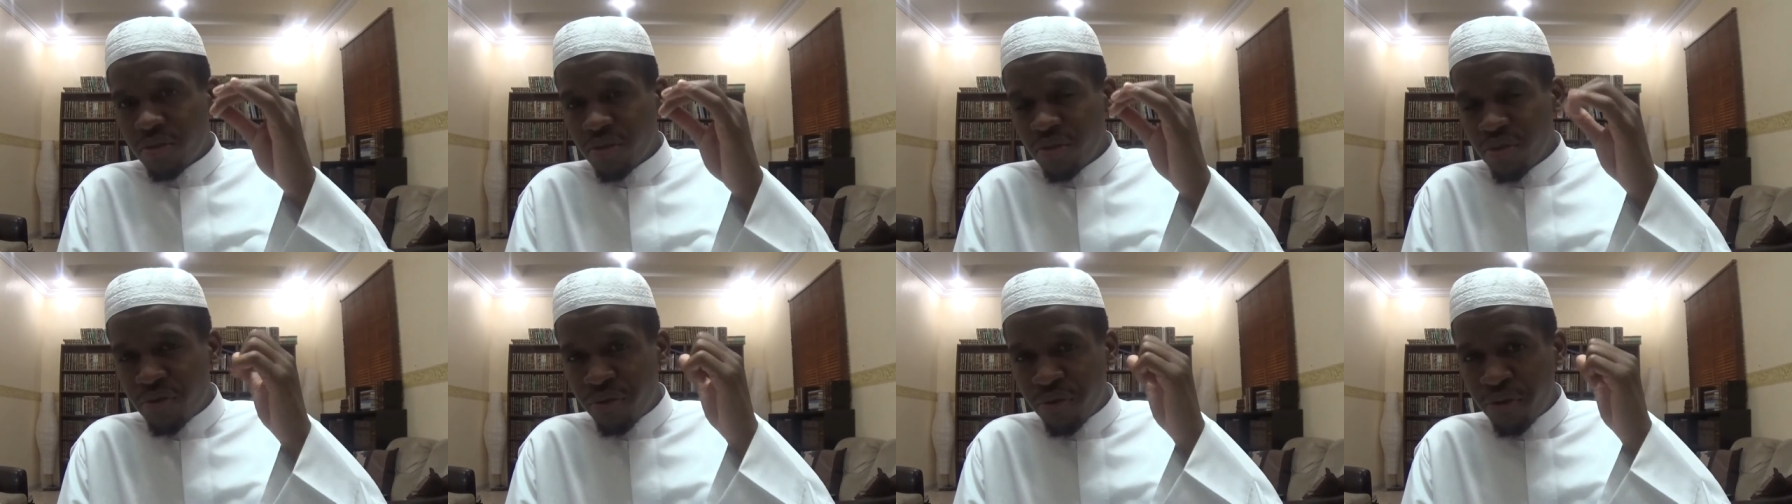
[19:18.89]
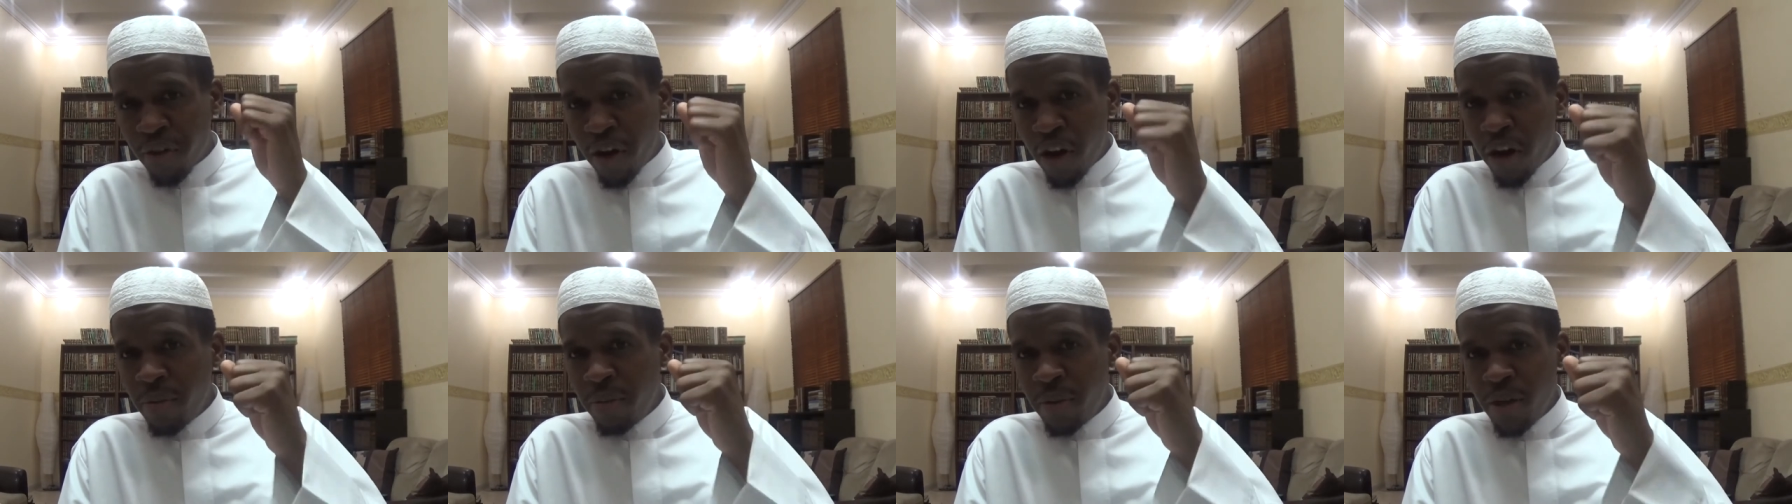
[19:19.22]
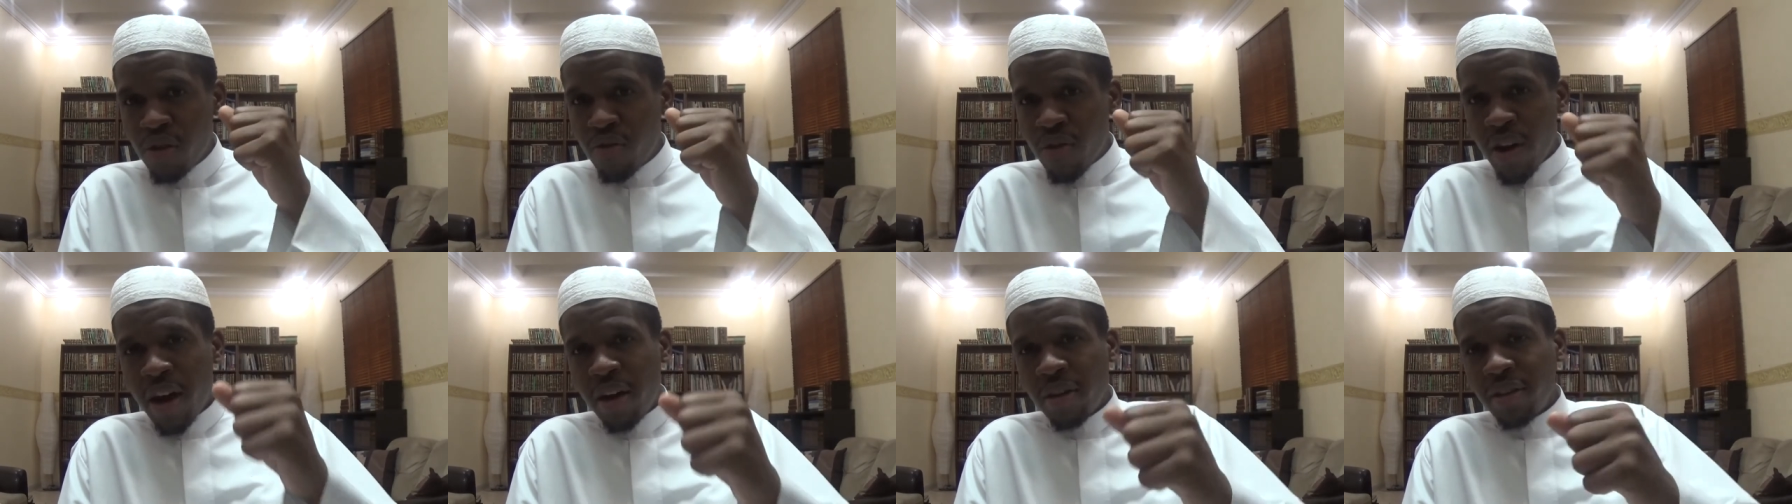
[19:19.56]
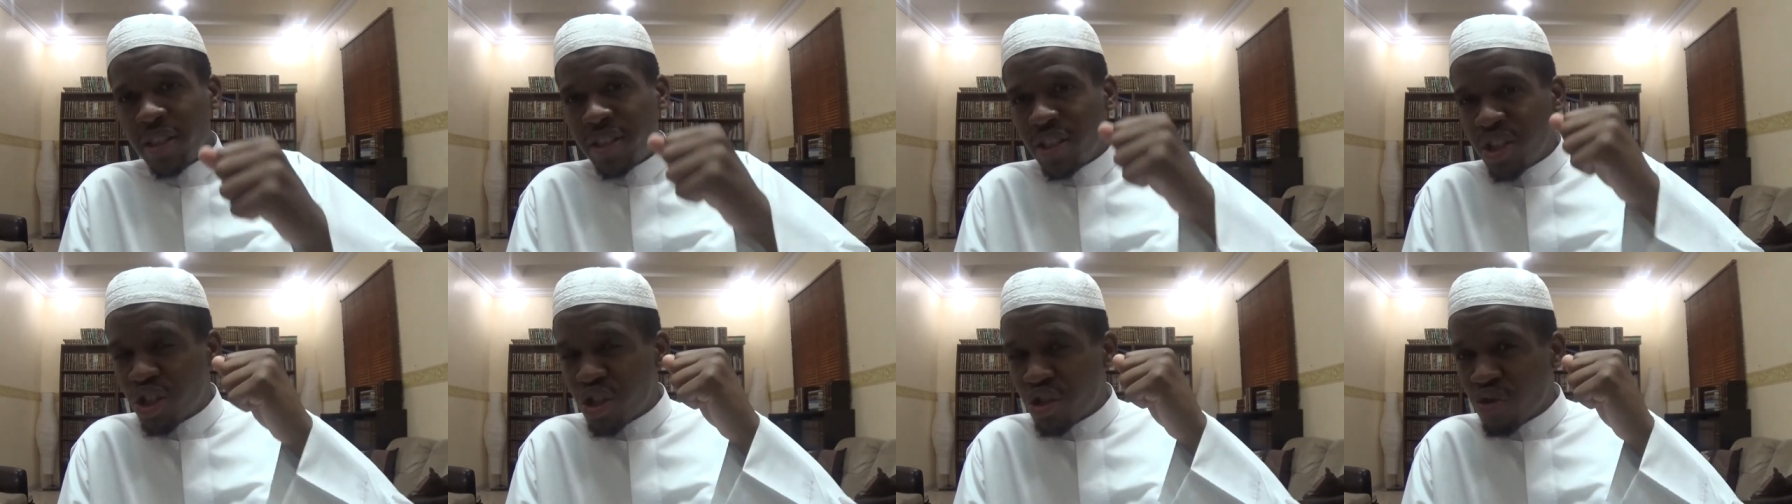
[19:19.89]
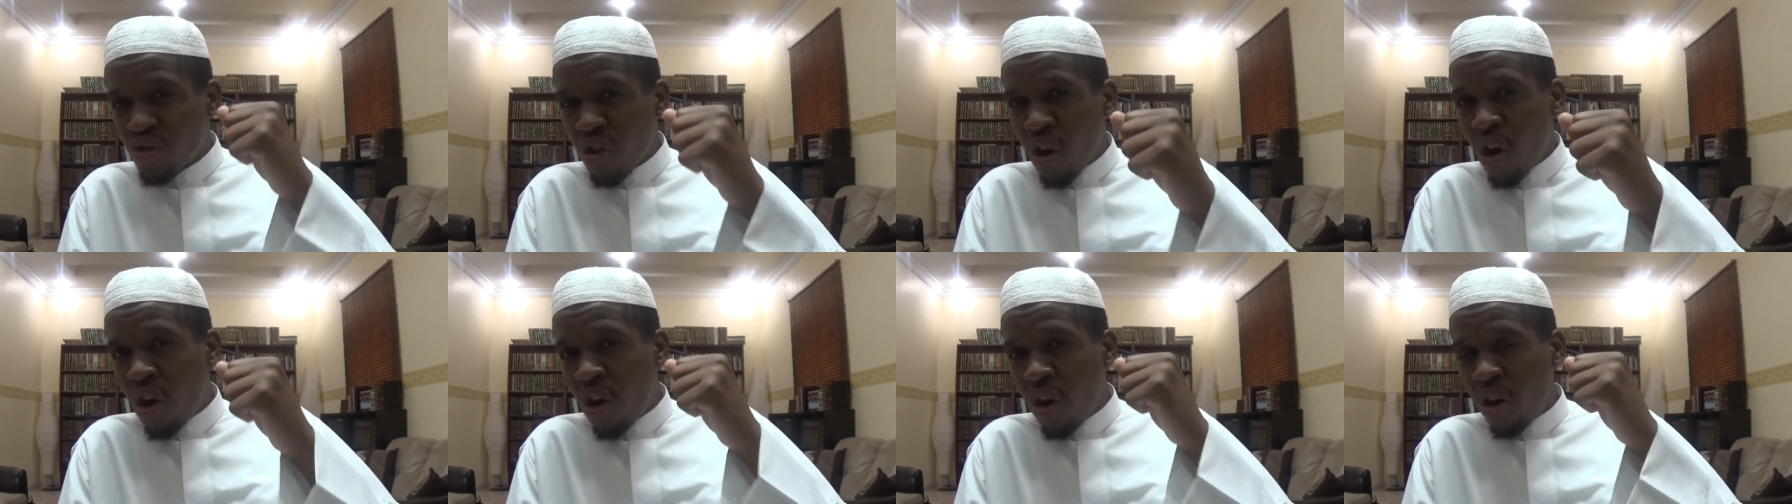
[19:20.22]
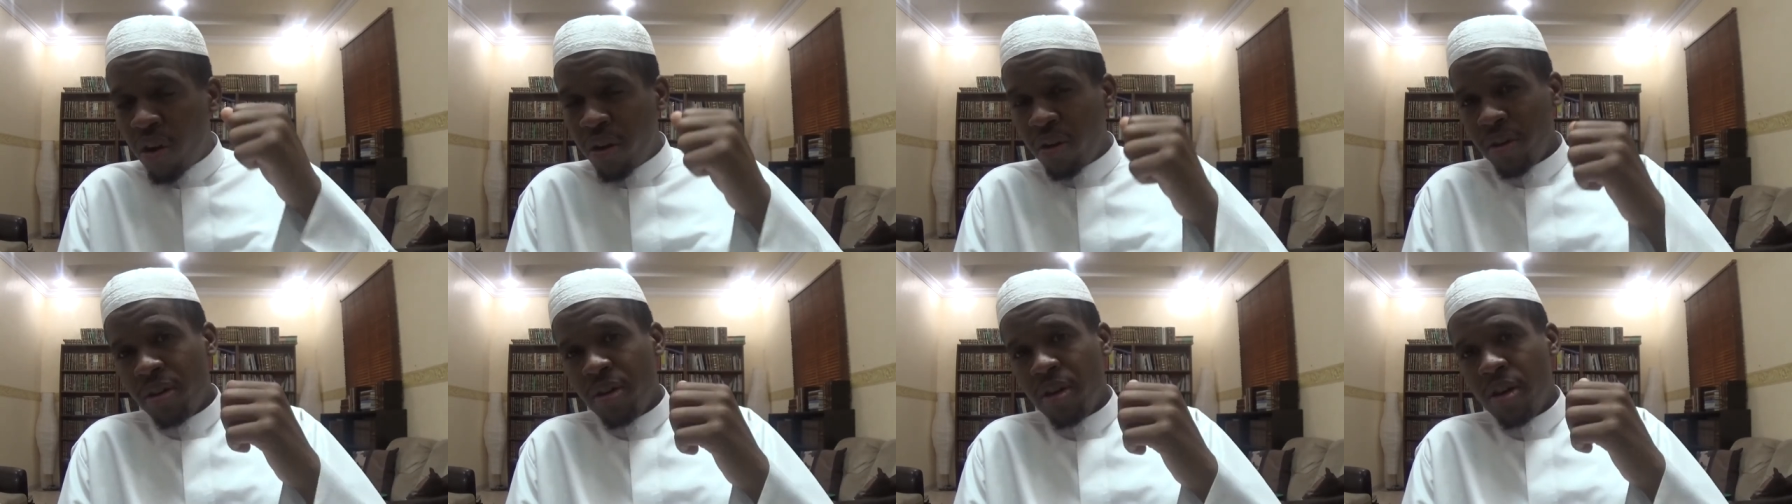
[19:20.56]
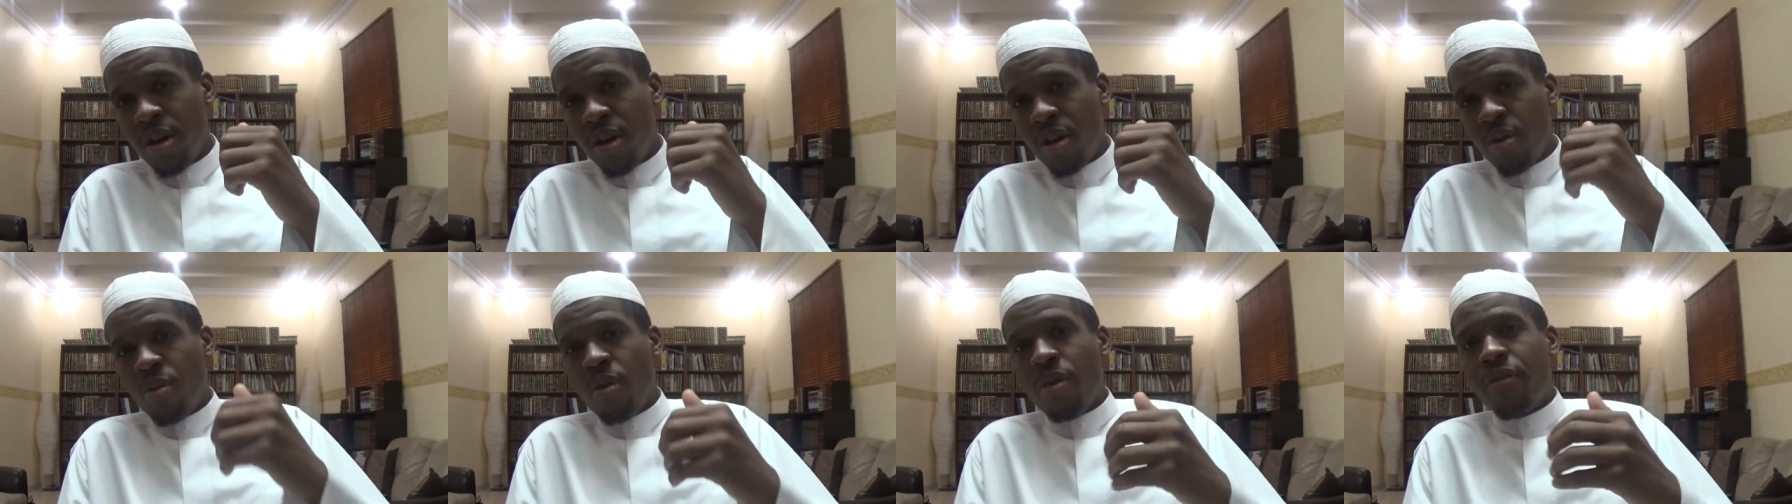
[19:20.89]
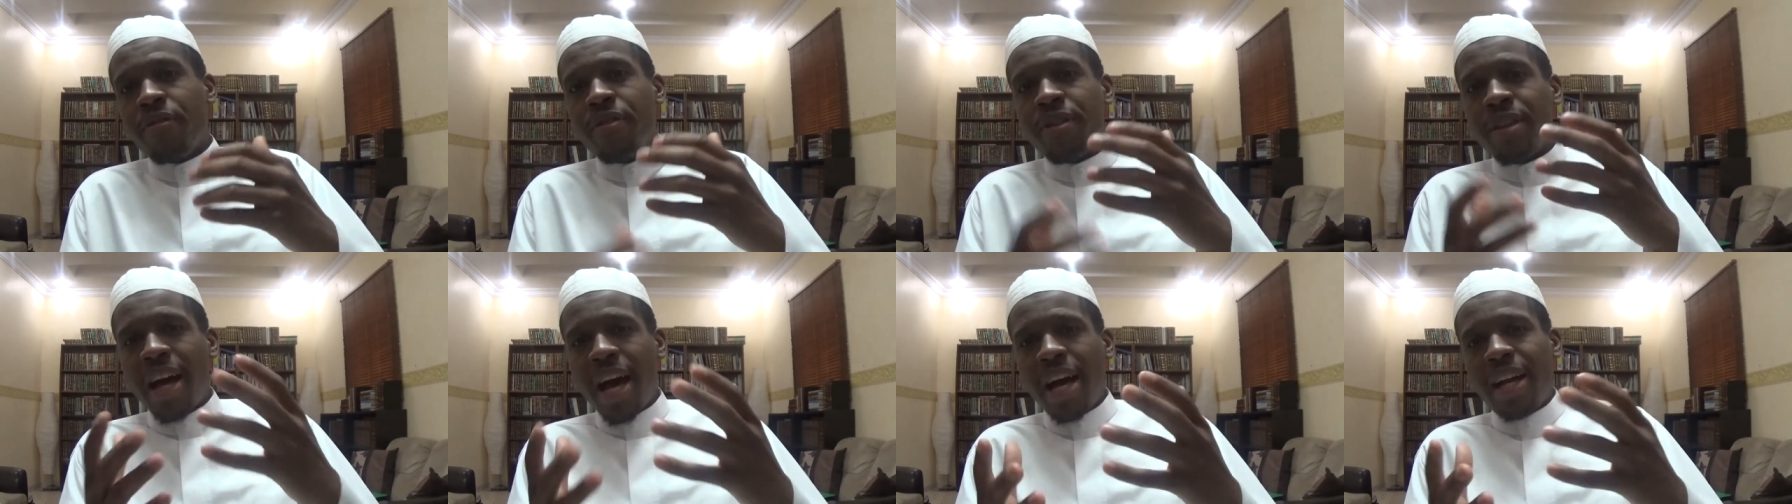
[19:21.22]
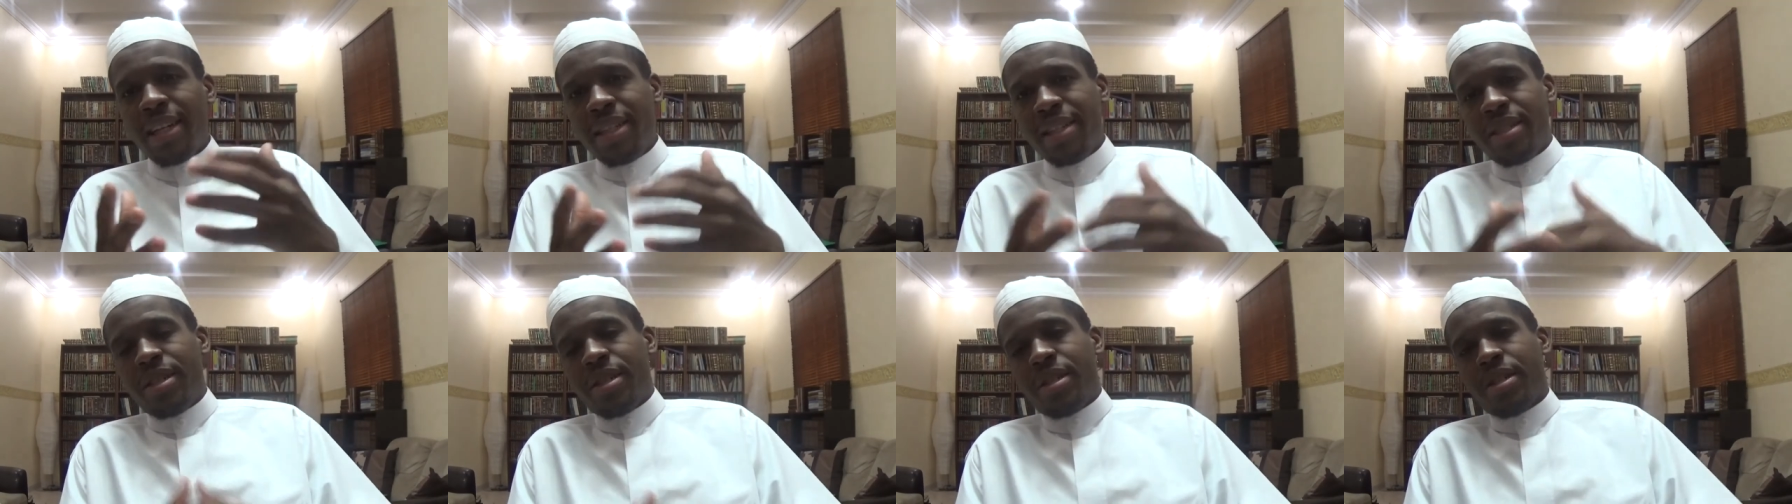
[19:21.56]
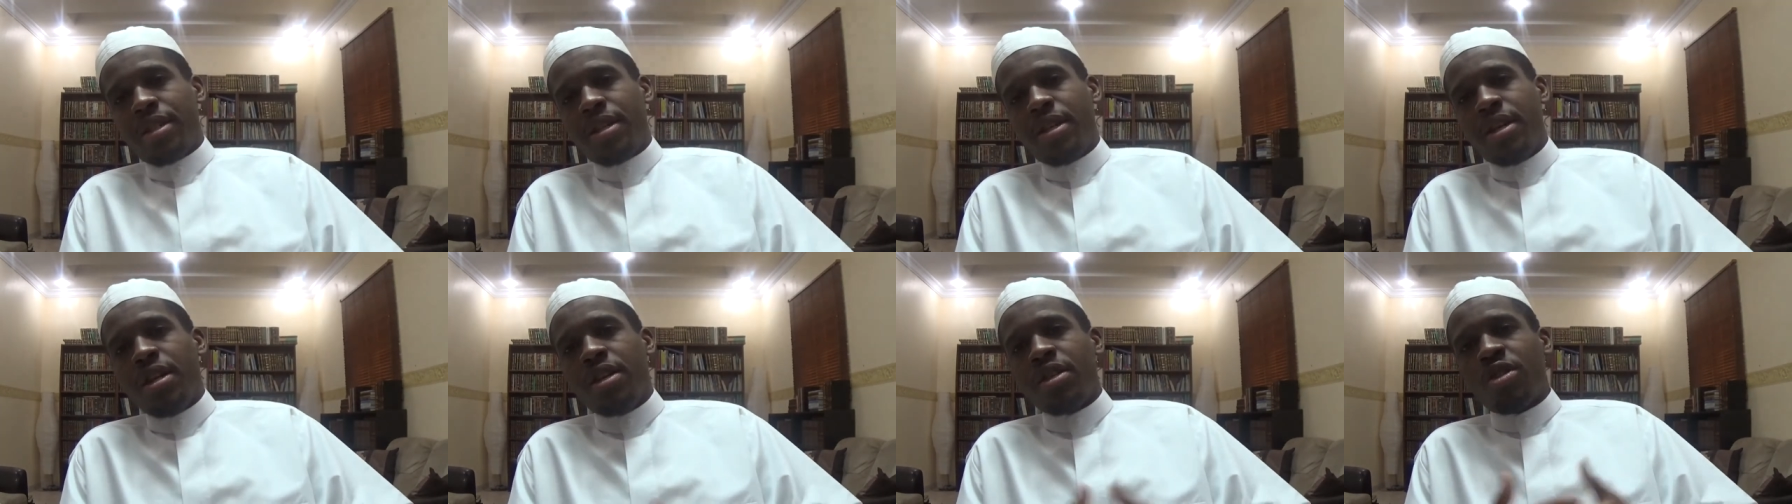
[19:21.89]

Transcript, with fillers: firmly grounded, strong with knowledge.